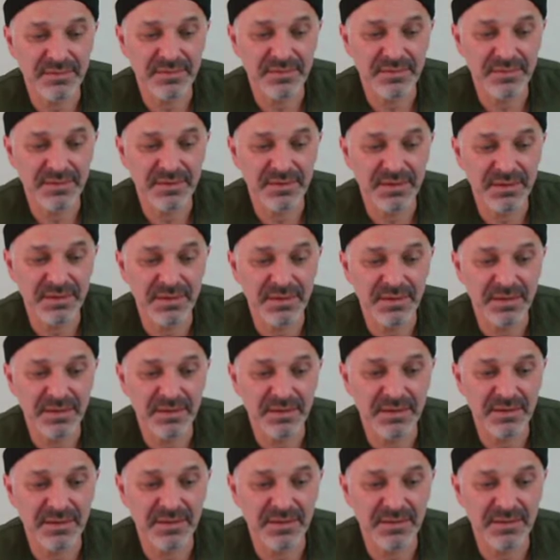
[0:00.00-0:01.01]

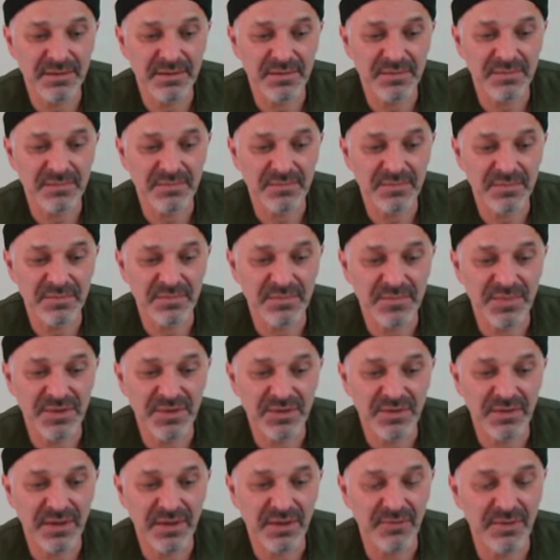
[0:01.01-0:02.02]

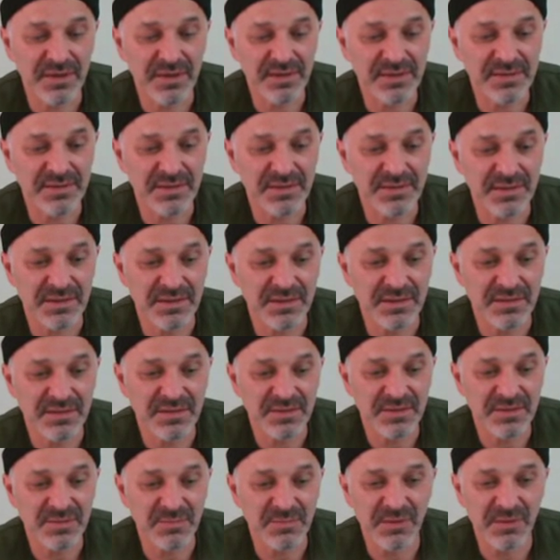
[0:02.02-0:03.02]
So anyway, this
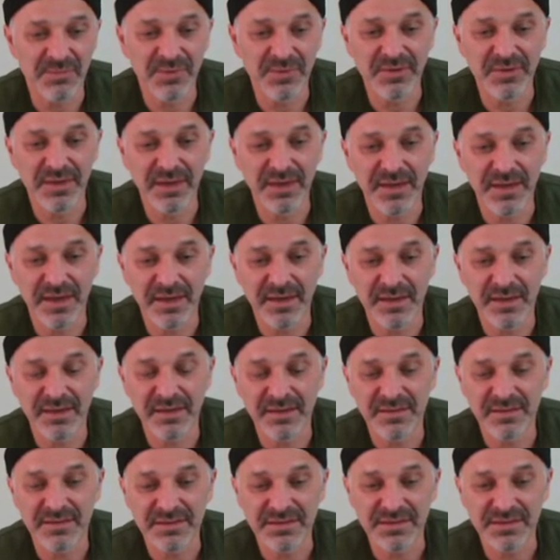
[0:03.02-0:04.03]
is my boonie hat
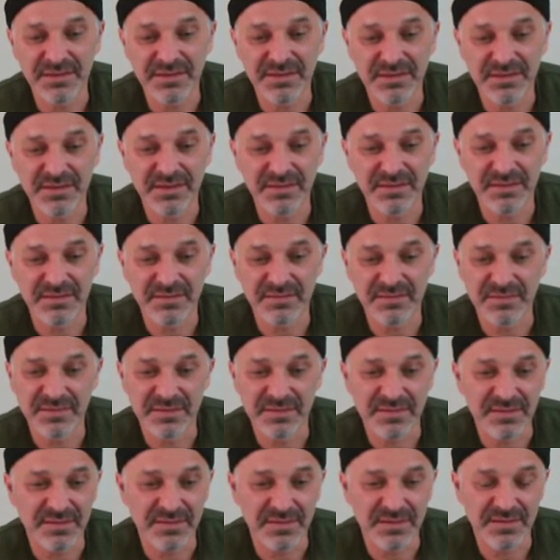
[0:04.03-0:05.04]
here. You see here
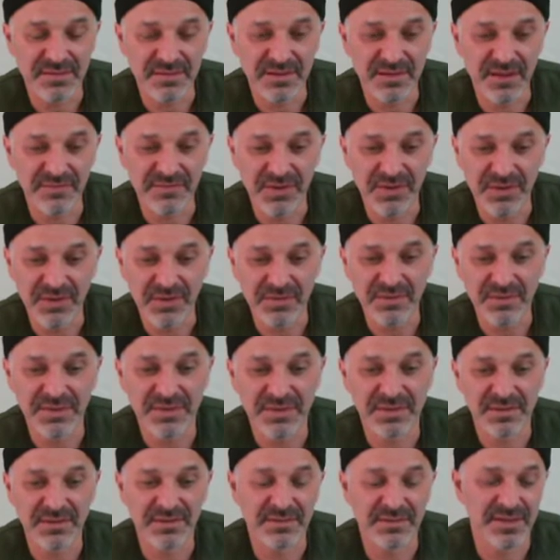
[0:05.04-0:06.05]
that they have a notice
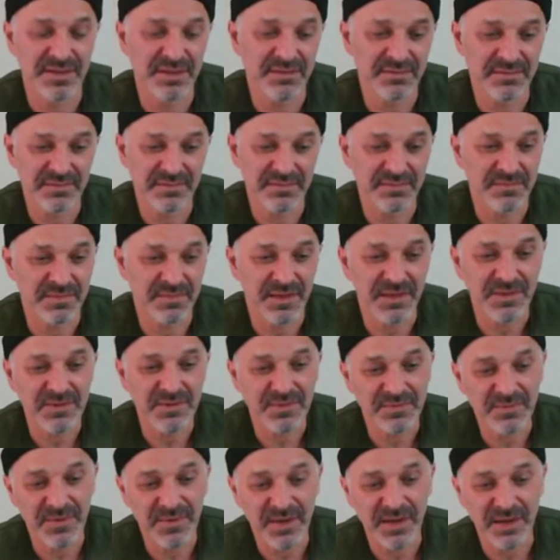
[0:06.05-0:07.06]
here that things
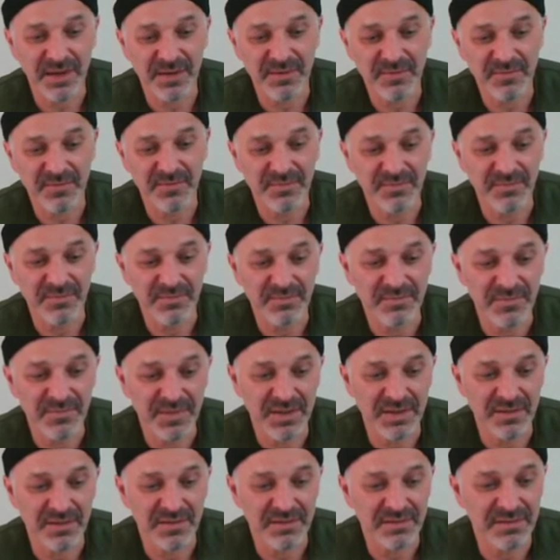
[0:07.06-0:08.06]
have kind of,
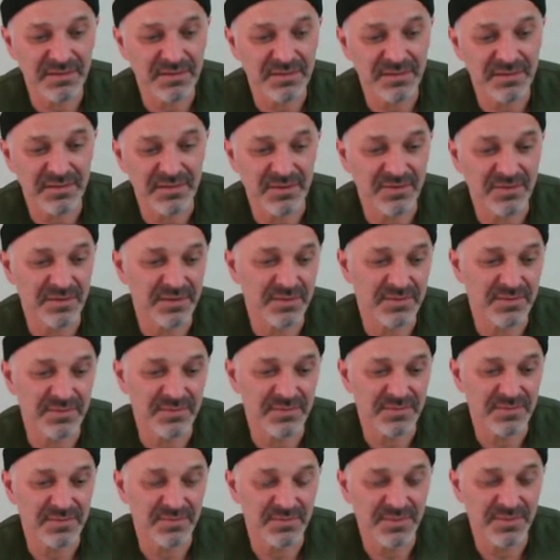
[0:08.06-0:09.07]
they're going
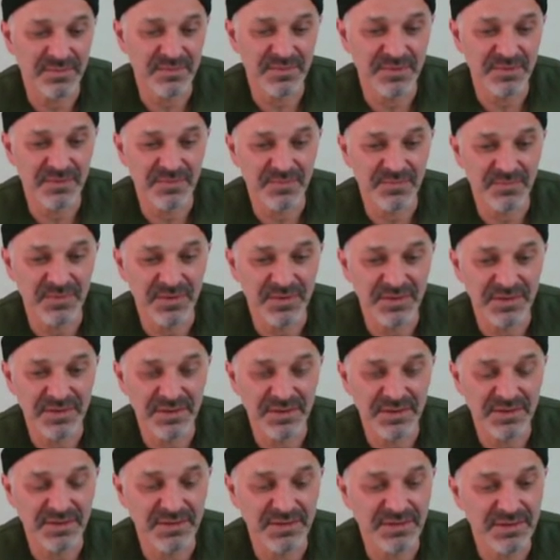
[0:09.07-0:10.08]
through different
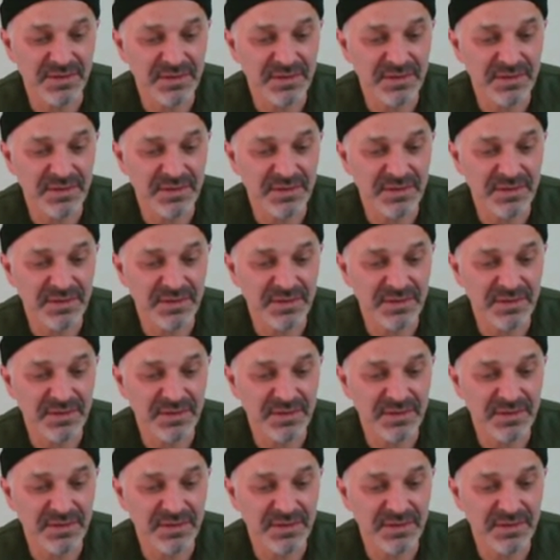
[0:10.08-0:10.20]
procedures.